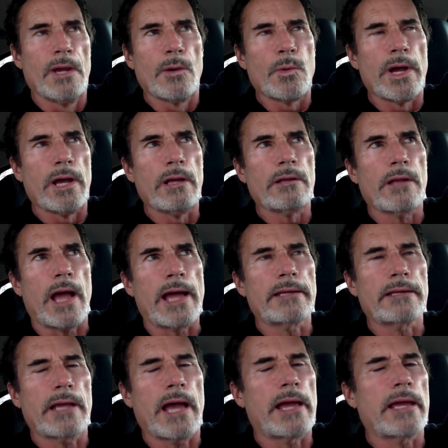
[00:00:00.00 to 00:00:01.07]
Well,
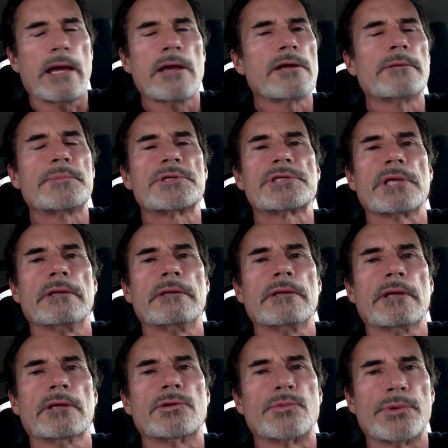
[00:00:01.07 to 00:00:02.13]
I, I 100%
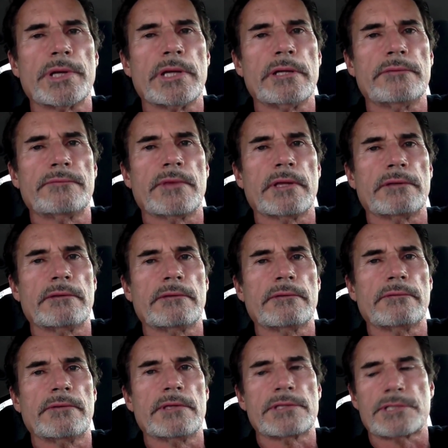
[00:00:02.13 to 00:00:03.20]
agree that
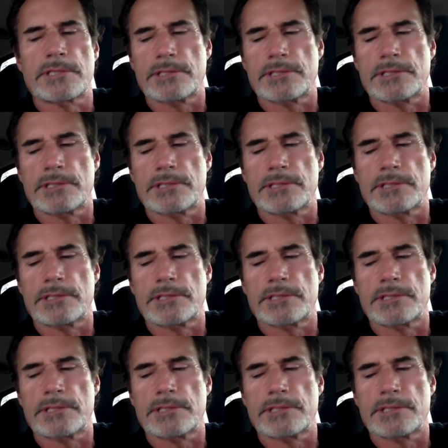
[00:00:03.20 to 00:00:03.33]
this